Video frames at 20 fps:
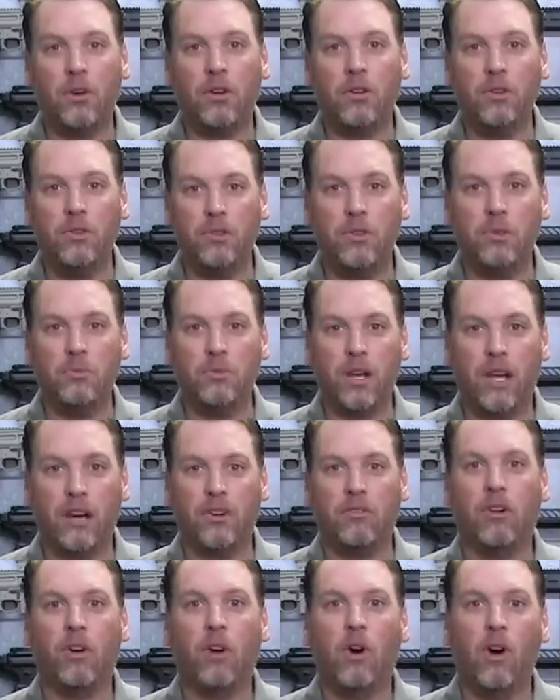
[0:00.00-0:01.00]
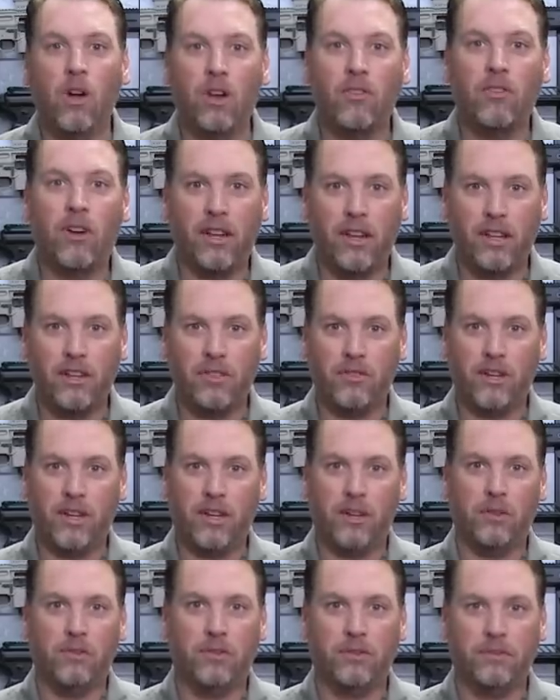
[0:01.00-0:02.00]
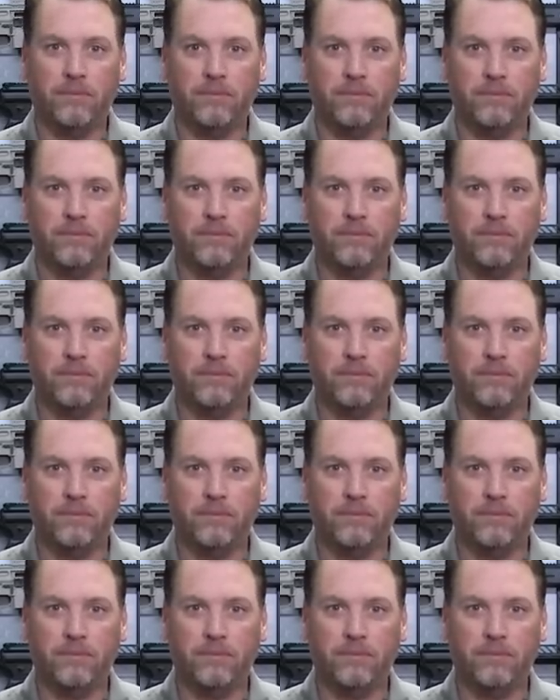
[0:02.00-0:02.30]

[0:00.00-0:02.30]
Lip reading: to our YouTube channel for all of our latest videos.